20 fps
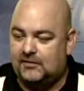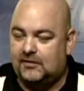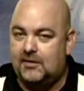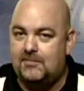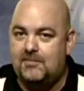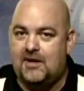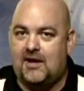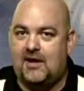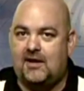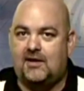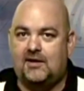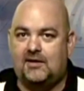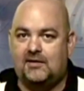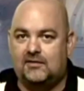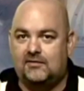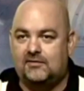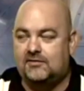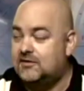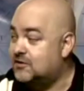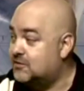
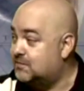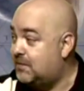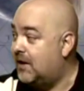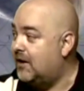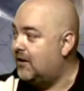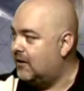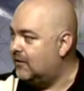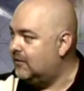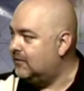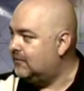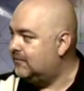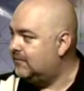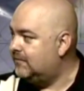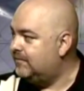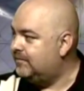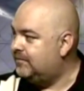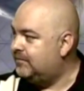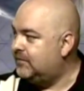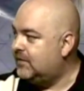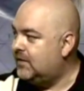eliminating despair,
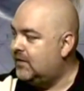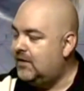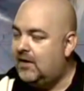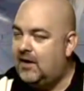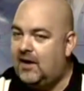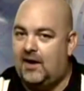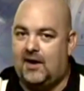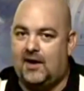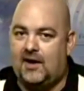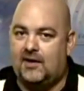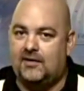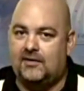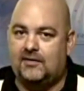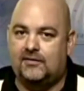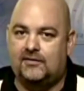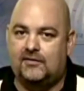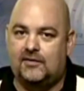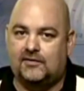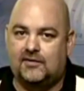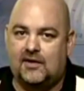
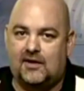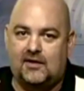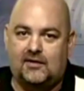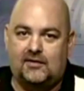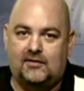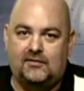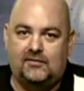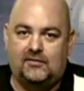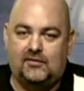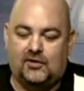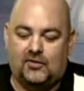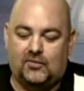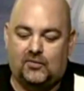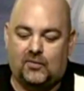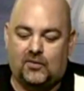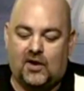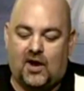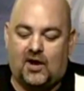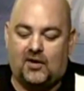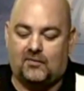and that they, you
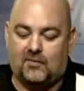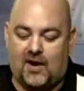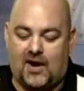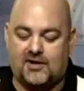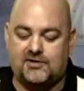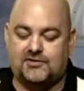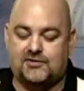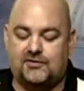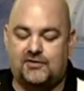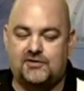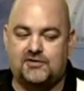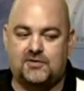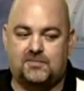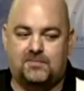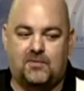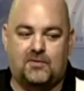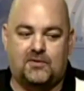know, were not rationally